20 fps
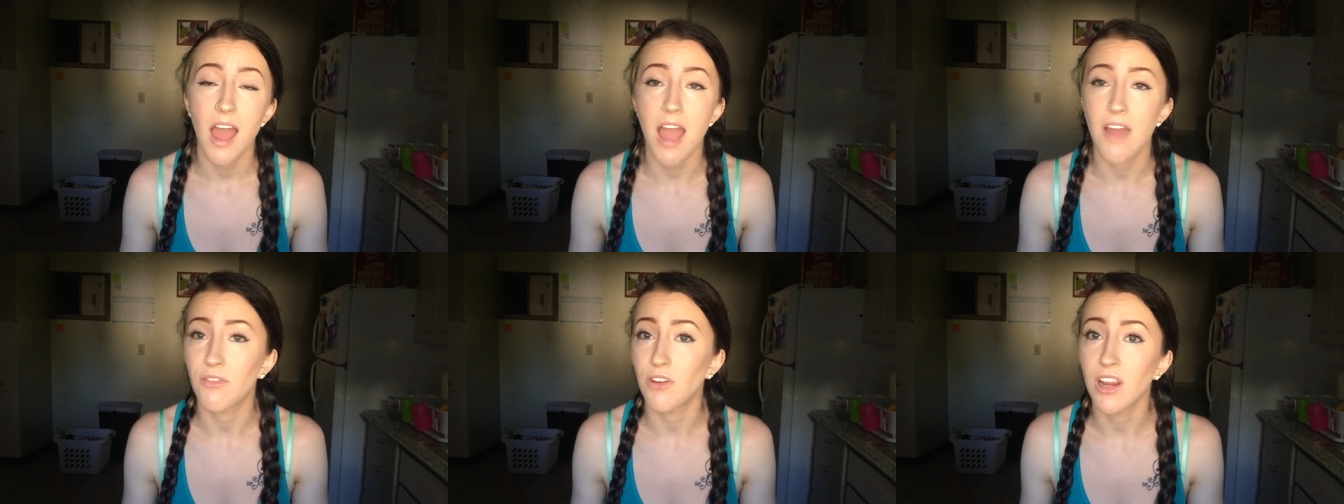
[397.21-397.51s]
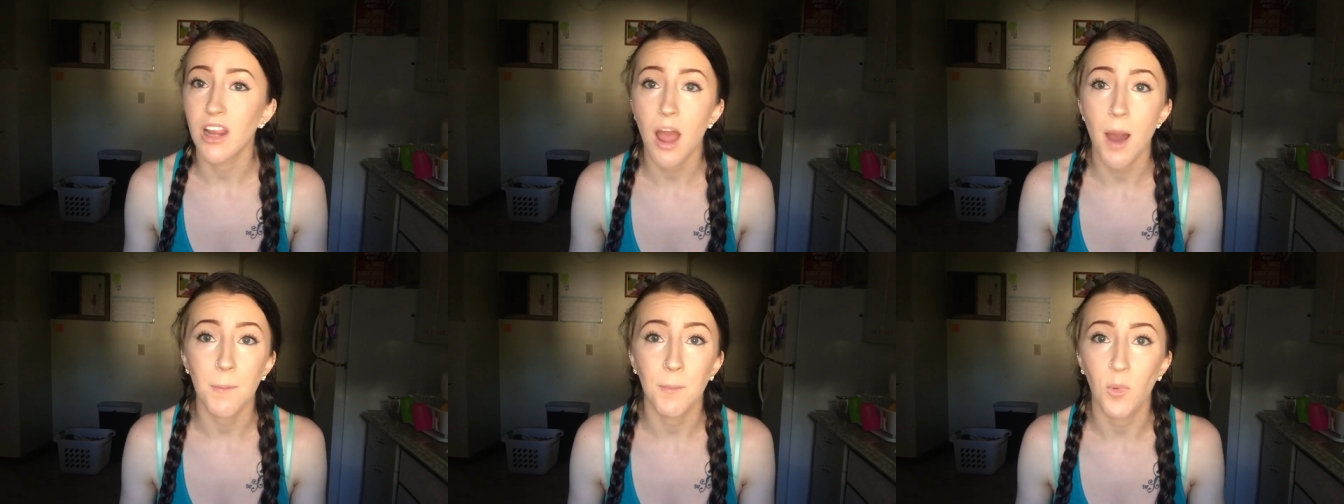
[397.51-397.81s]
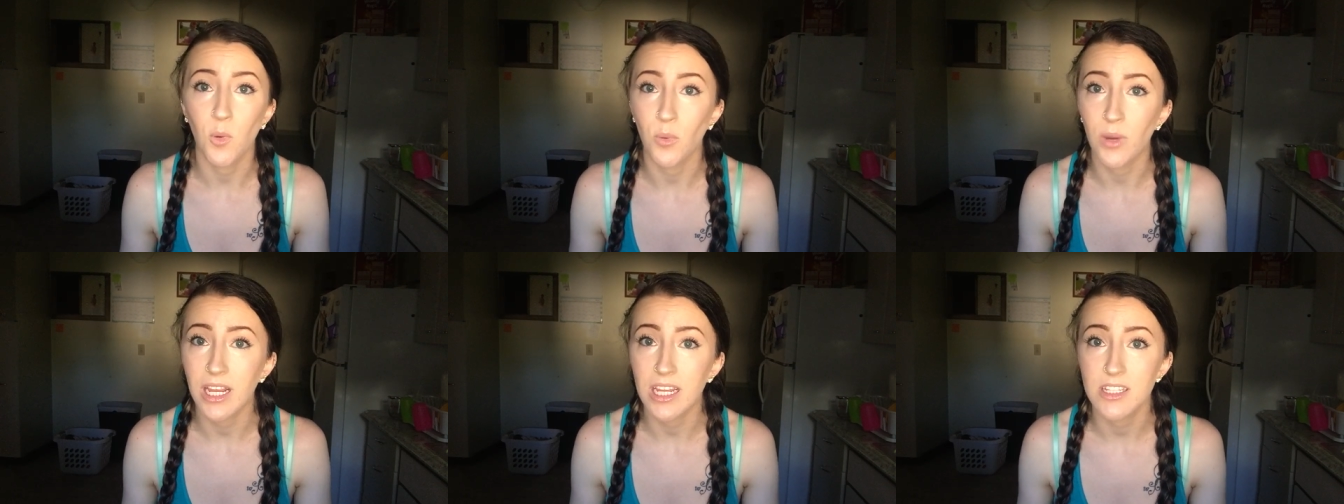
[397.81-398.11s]
every
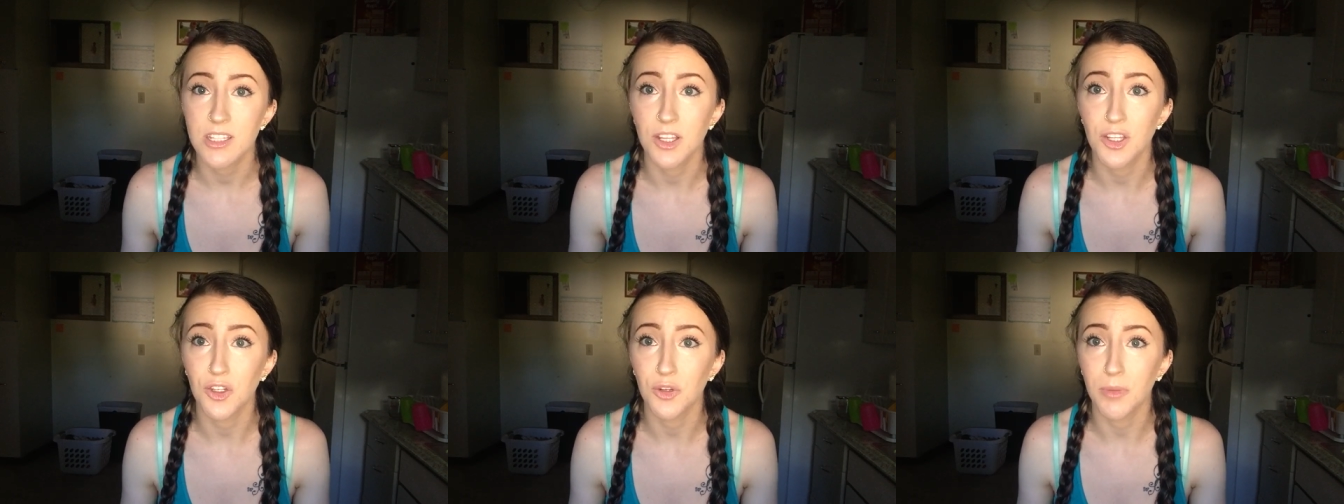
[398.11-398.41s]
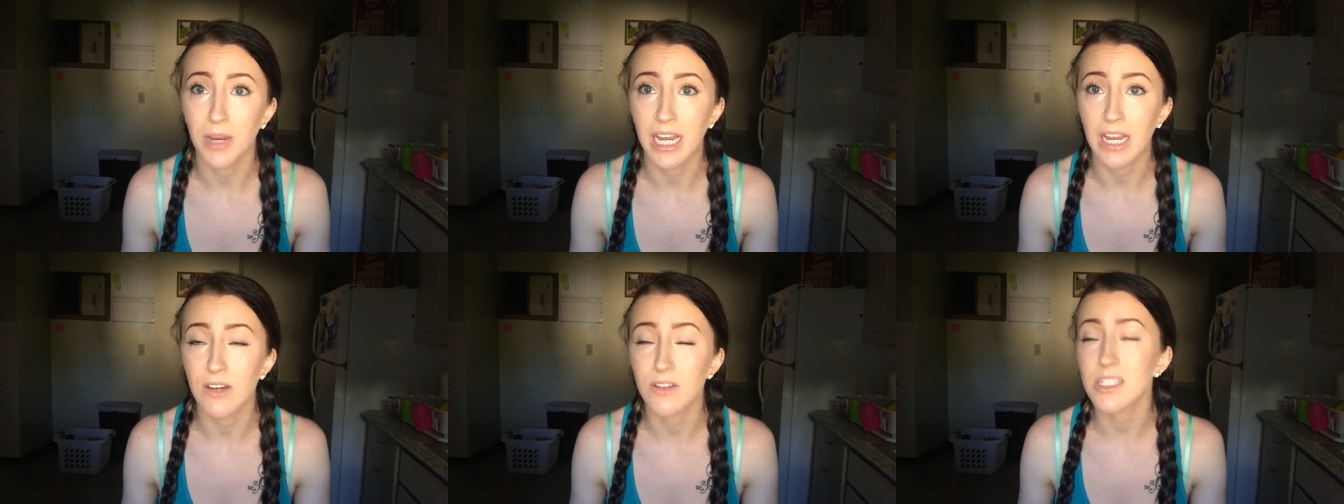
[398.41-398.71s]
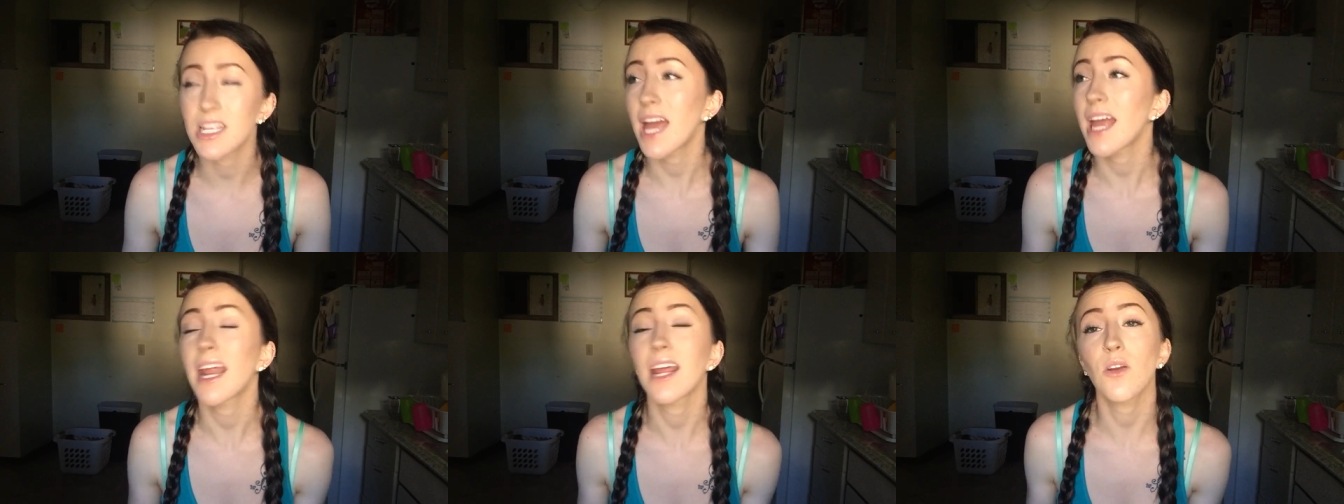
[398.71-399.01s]
couple weeks to do my
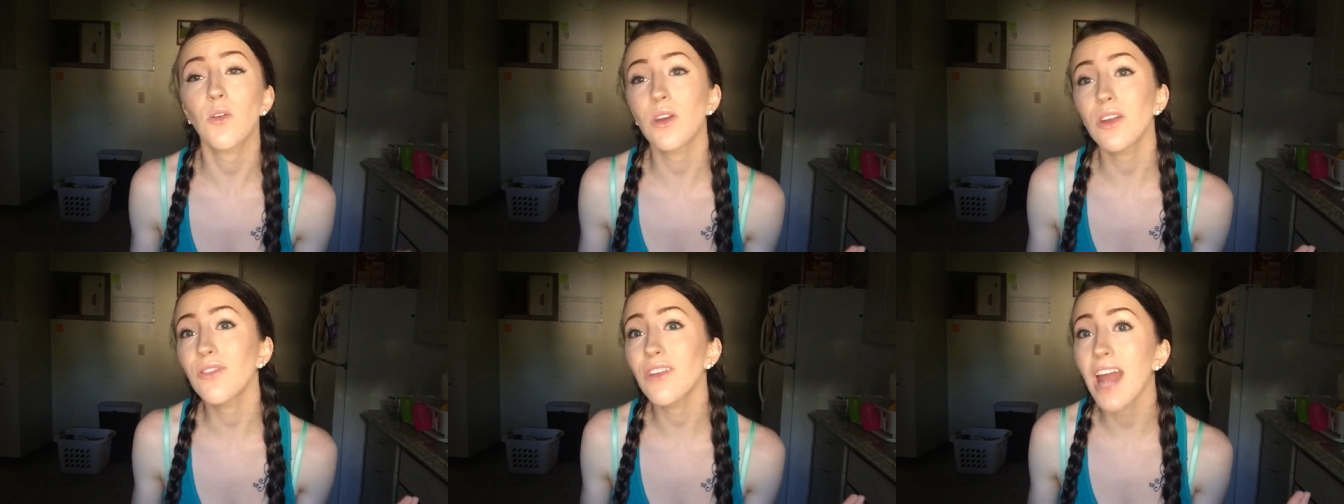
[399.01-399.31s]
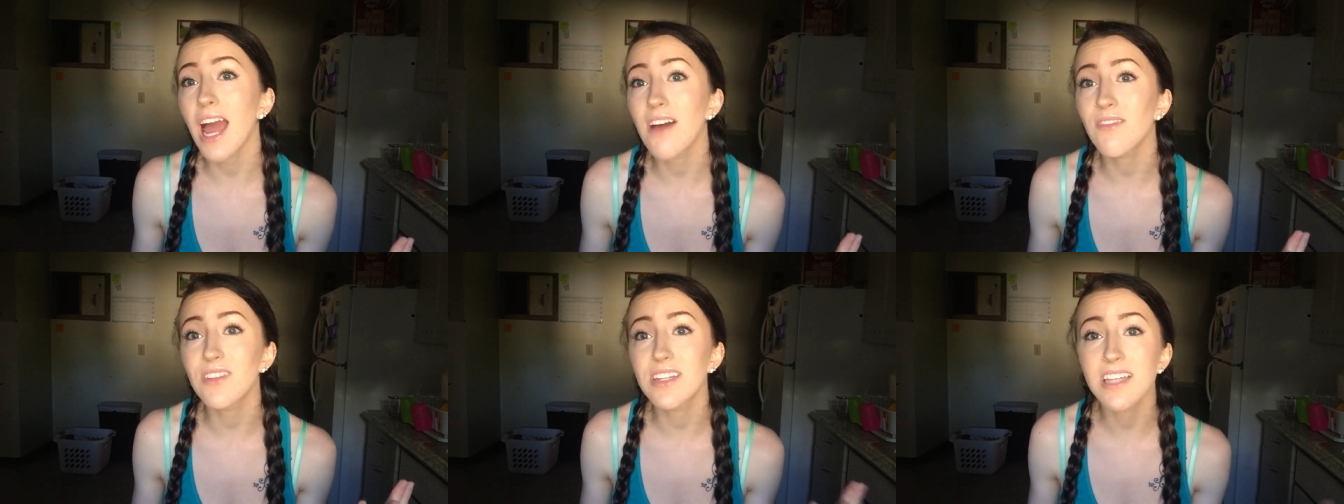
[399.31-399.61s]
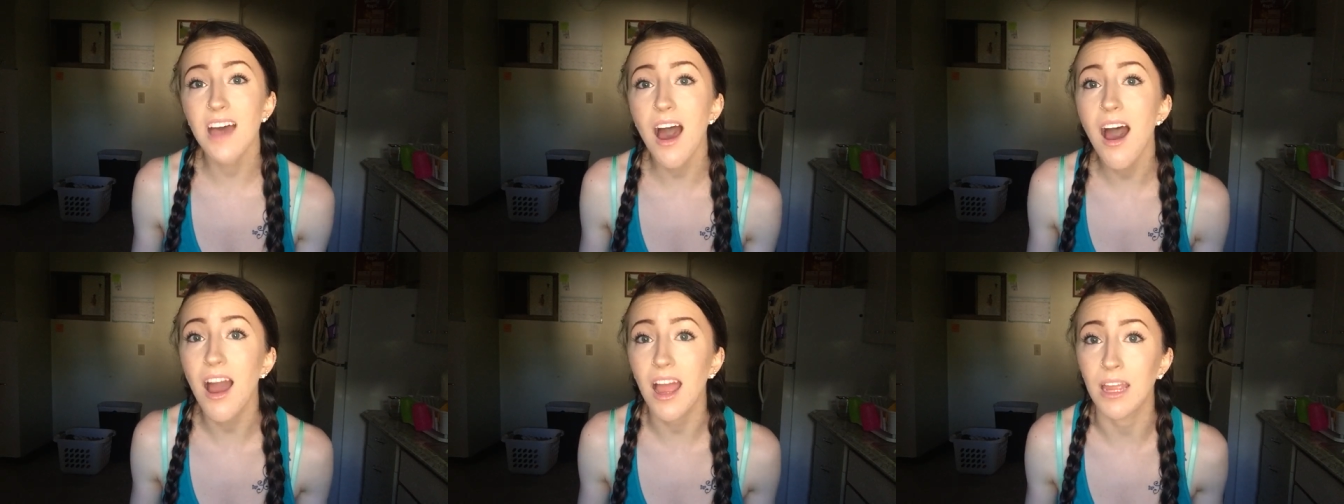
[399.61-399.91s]
nails, and I don't even have the
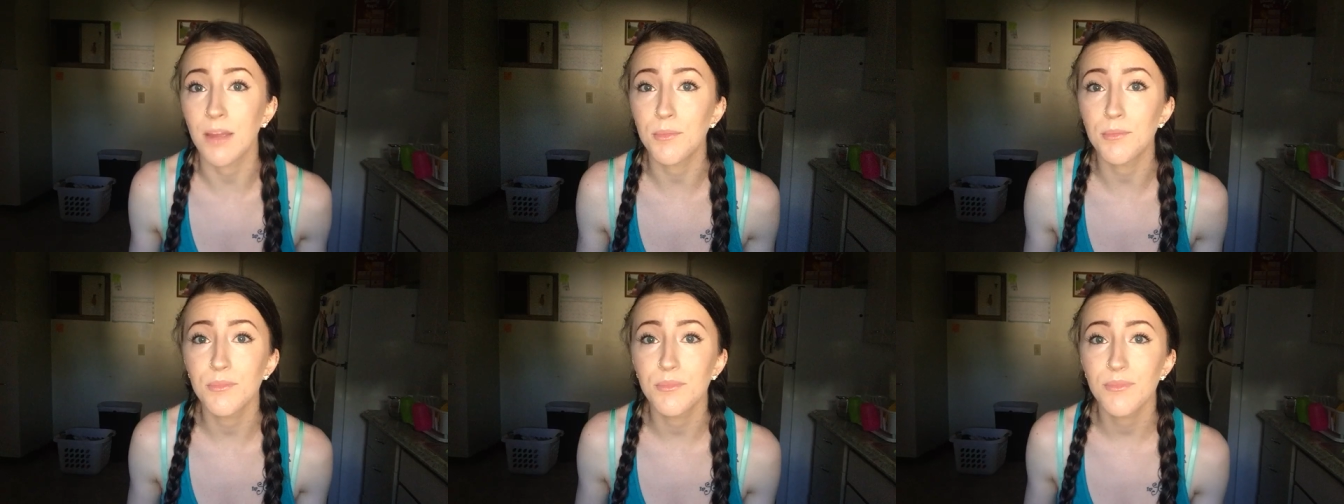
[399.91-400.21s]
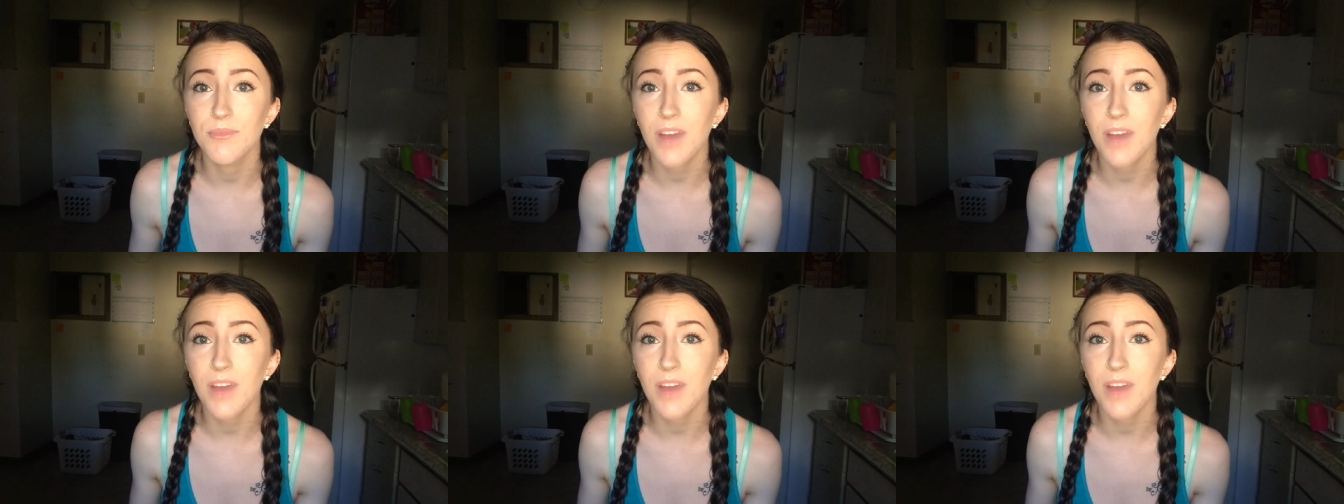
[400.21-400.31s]
time.